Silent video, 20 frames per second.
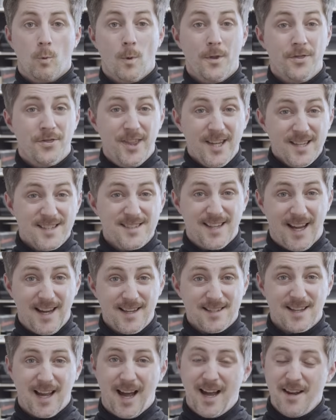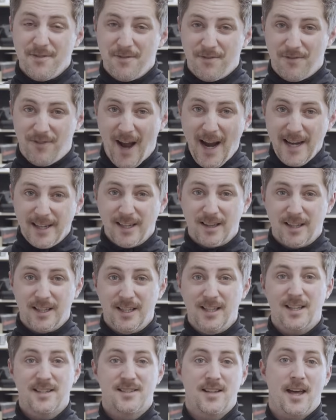With this desk, I
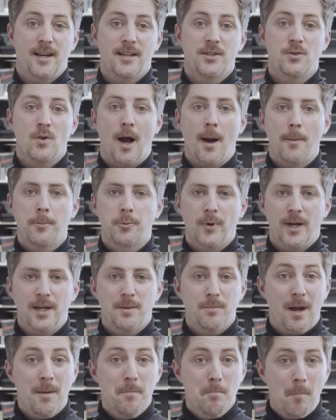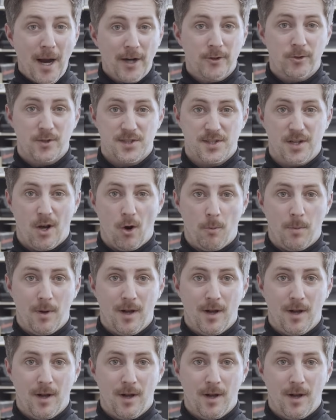finally decided to upgrade my microscope.